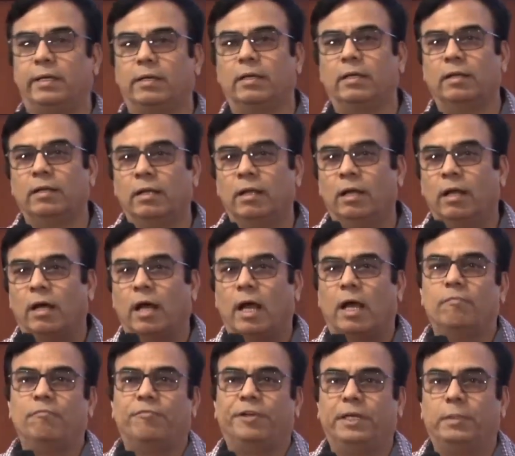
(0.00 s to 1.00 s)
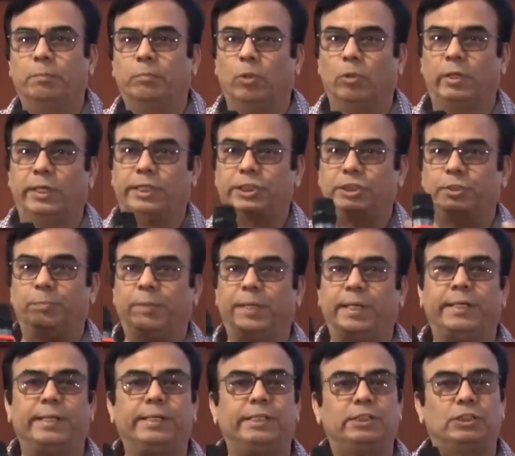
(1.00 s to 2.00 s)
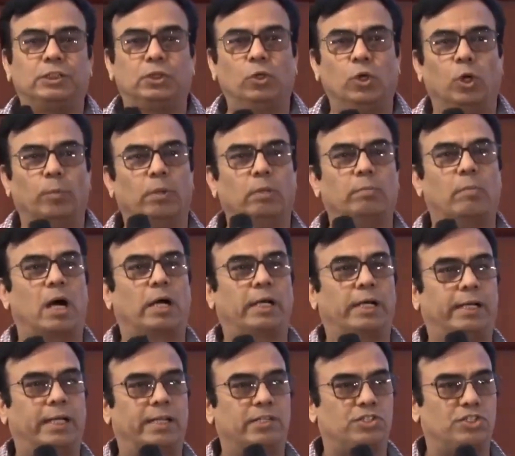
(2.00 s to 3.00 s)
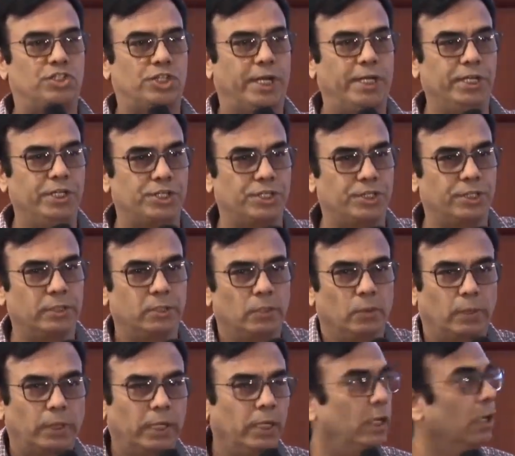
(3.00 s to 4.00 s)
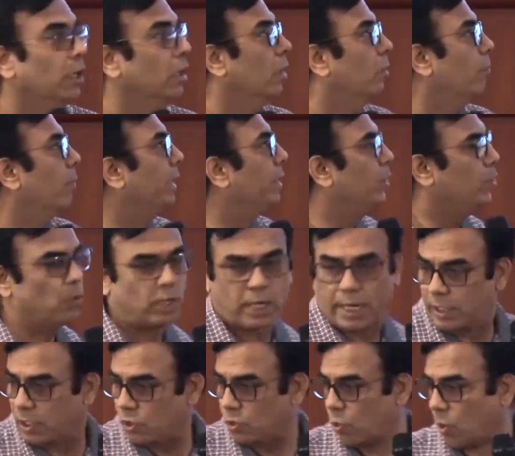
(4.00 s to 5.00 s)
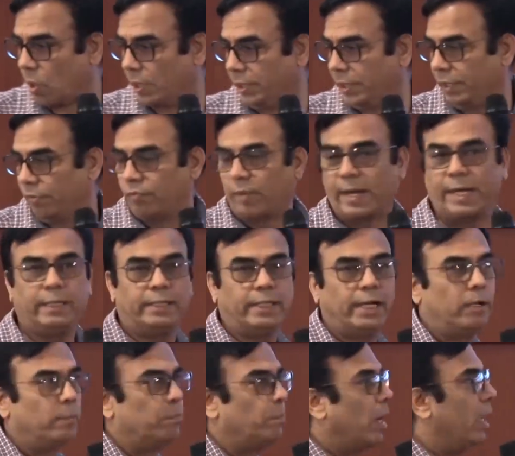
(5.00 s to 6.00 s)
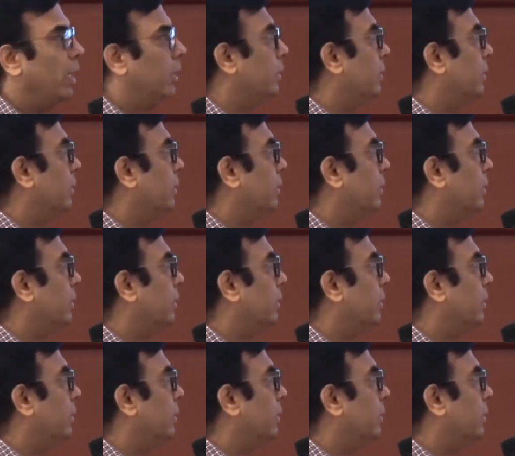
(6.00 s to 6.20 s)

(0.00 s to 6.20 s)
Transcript: it. I'm very bullish, bearish, global market has changed, okay, but you can't quantify that part.